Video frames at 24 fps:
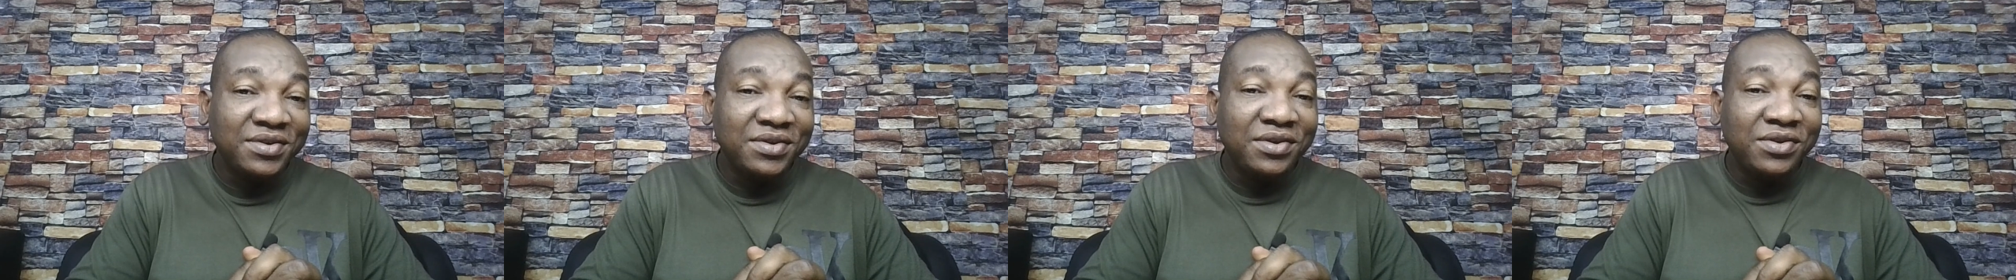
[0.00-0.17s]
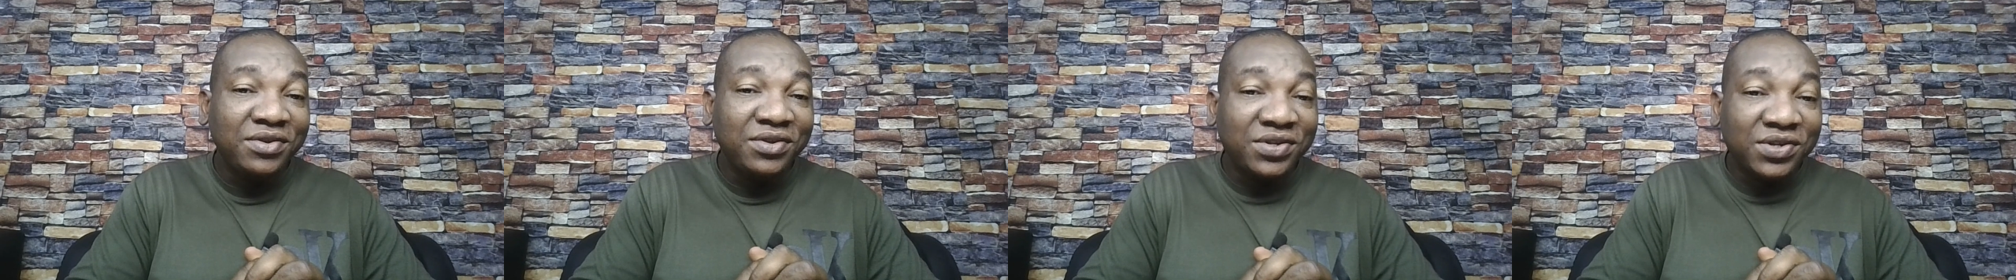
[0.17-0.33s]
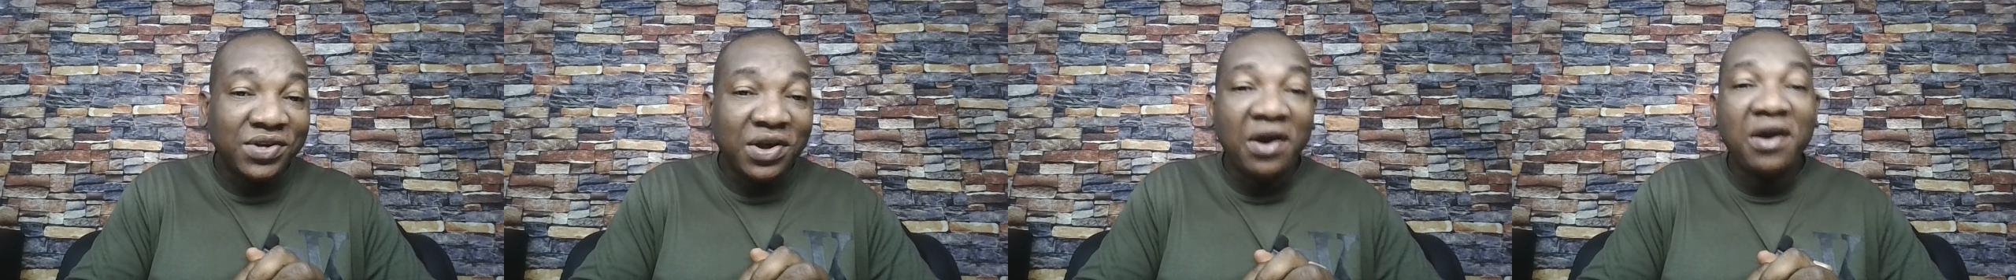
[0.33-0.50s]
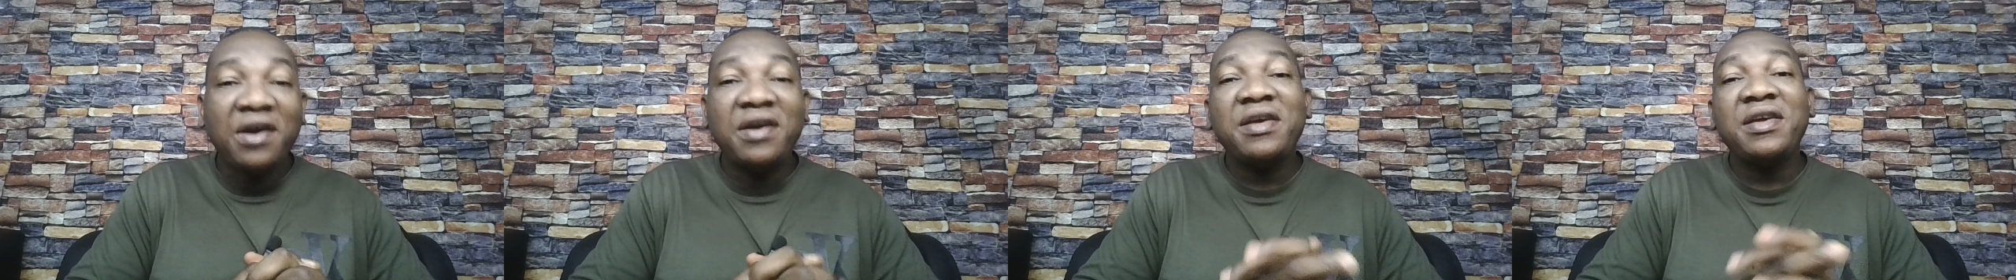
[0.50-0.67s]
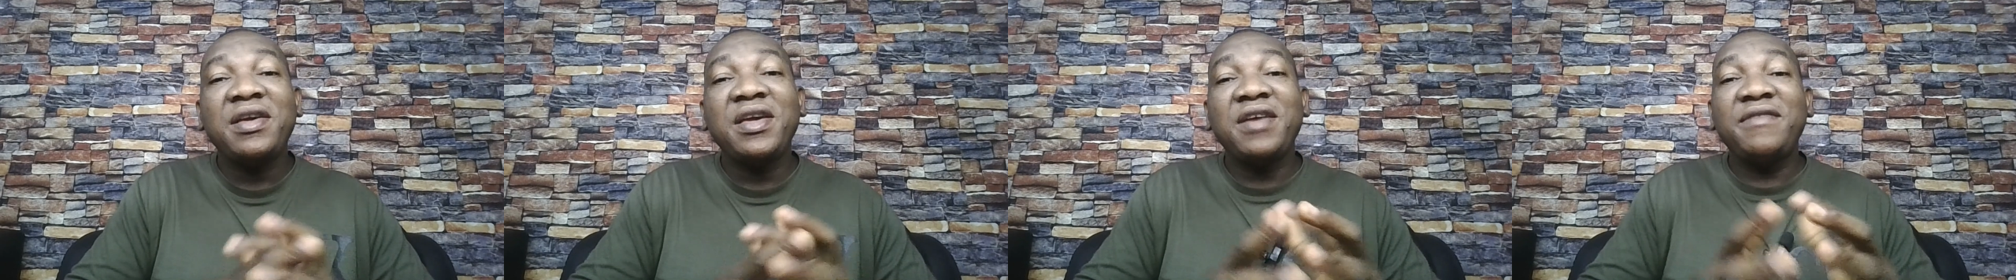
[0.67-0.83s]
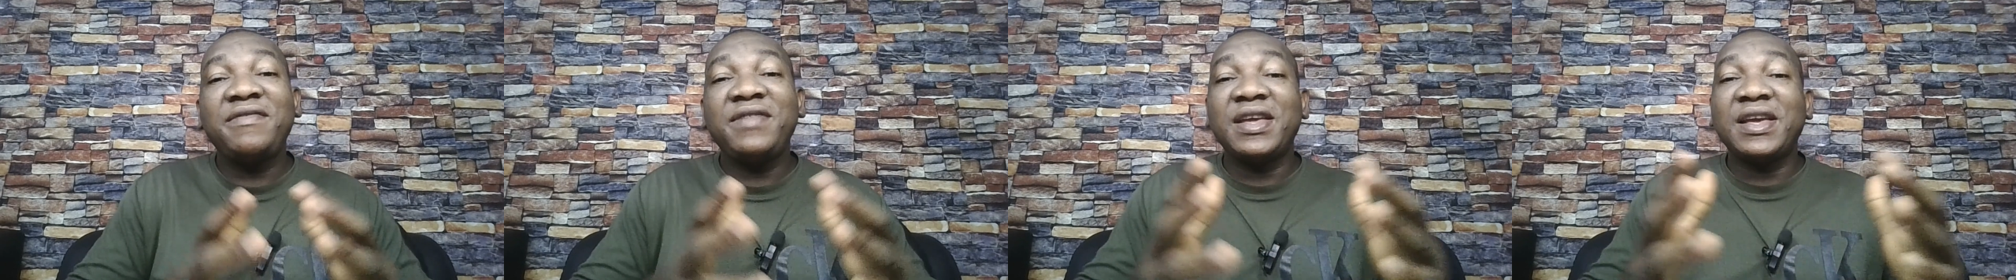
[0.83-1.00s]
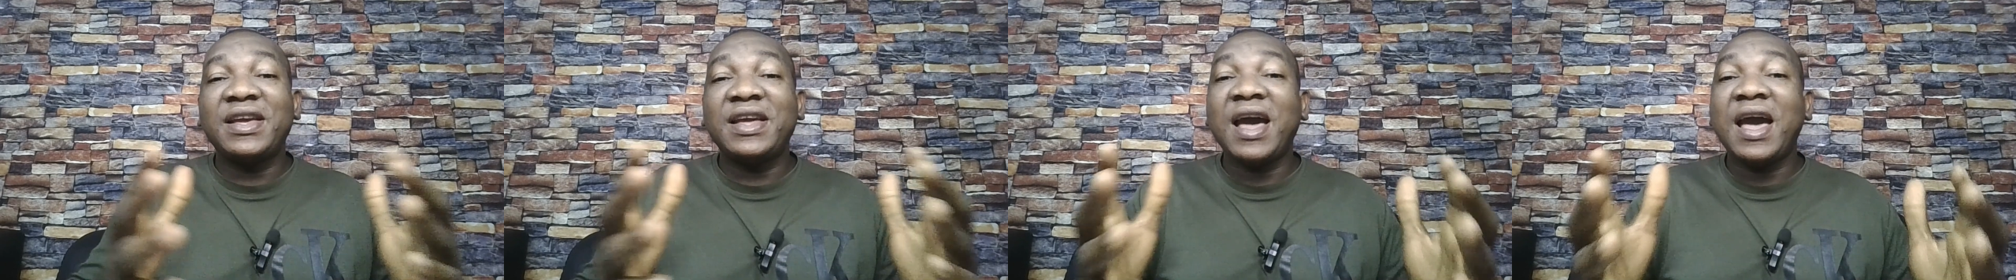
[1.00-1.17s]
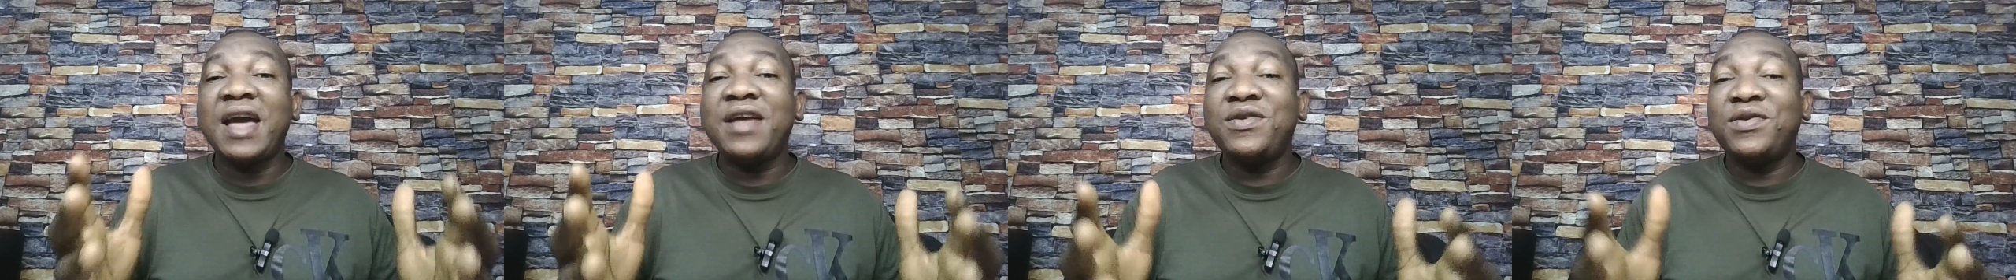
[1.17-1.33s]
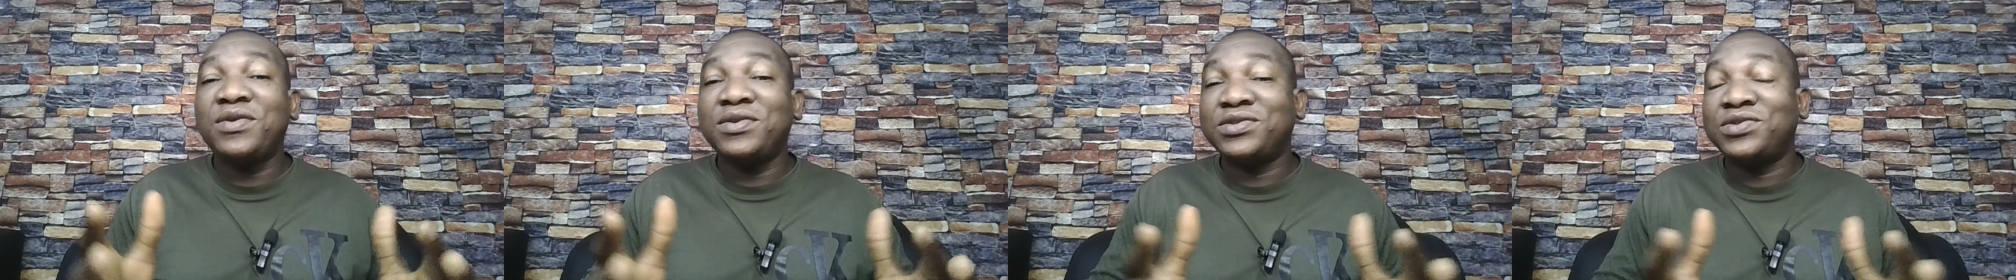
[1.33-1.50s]
So if the
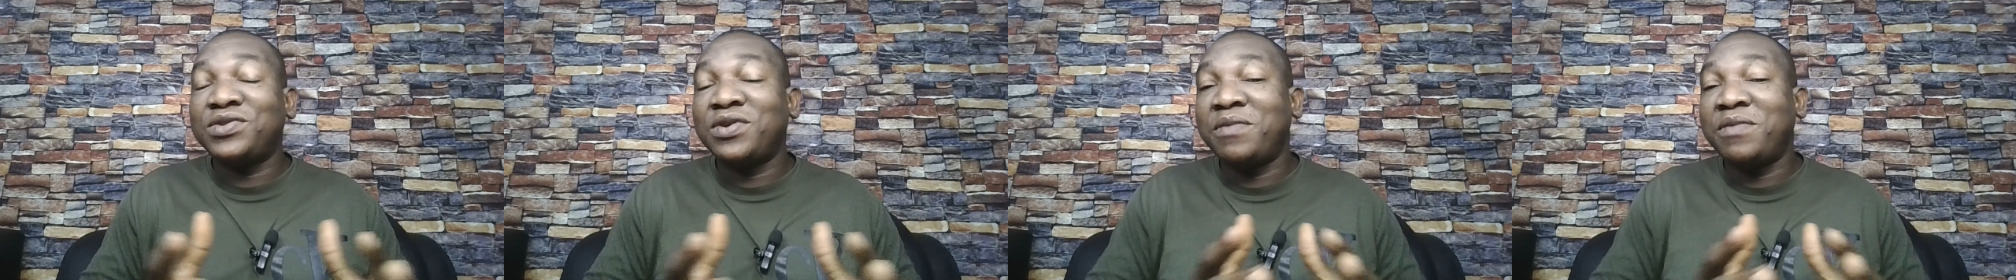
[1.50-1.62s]
guy does